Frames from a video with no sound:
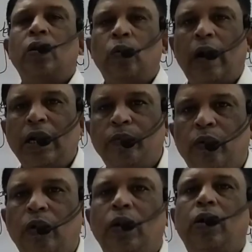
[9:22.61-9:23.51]
1
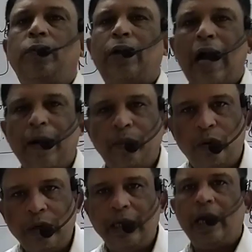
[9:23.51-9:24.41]
mole of
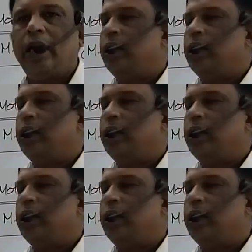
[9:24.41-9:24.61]
ammonia